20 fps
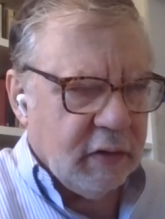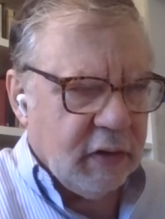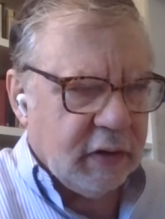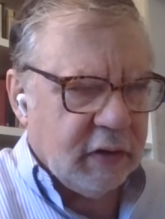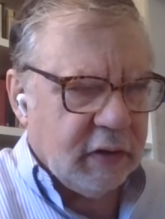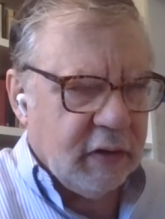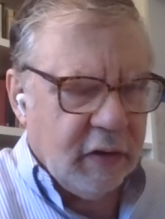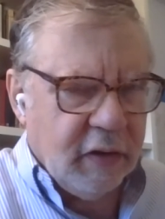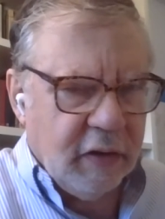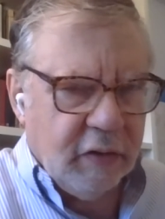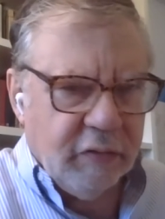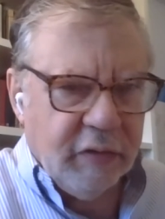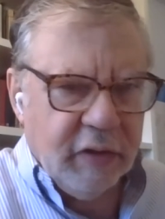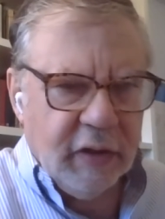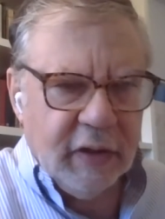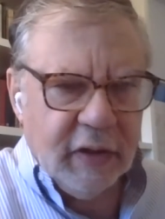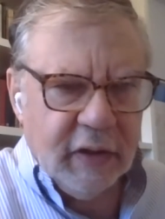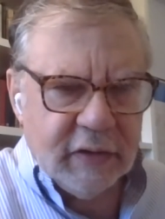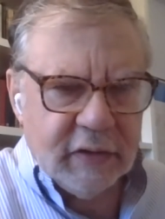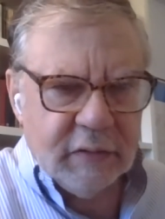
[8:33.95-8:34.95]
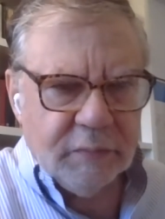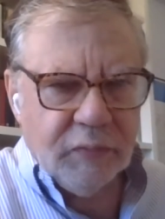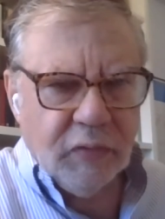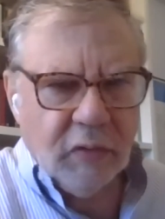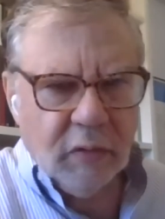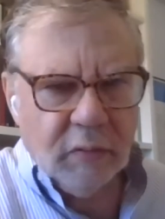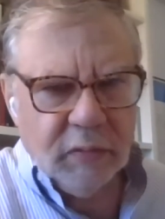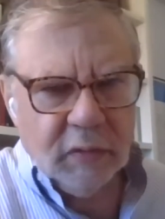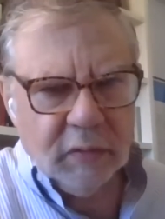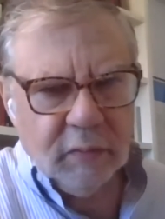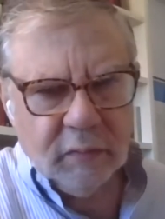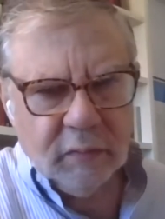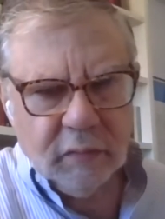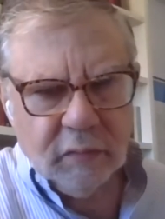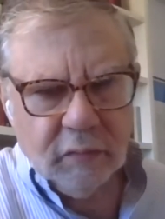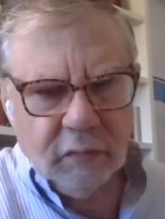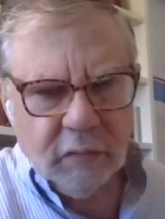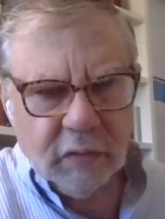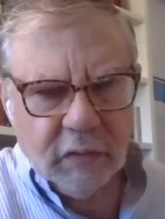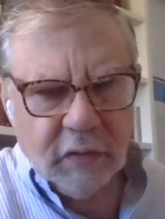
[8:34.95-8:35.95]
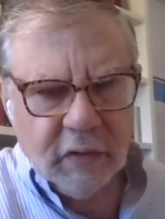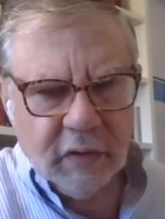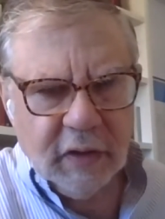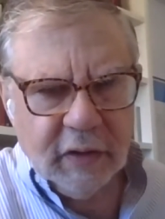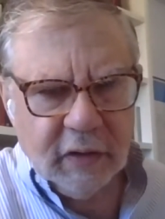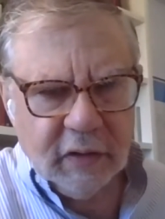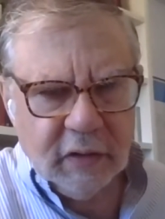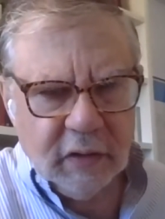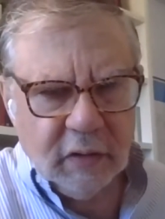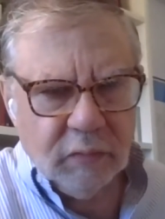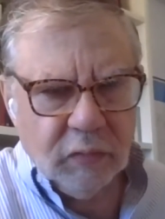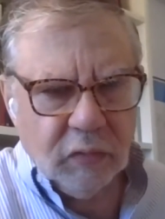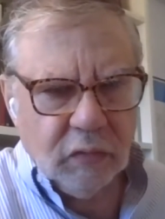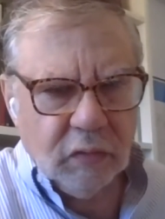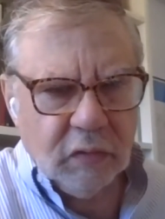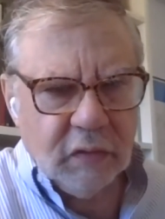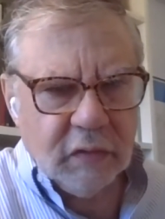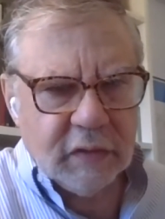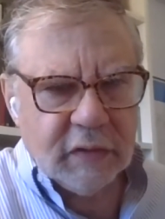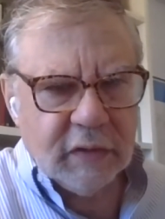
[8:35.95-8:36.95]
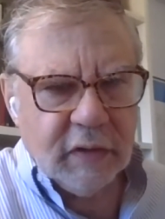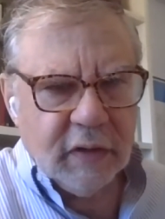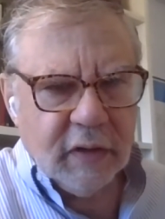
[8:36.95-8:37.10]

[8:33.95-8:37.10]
that there really is a problem with edited books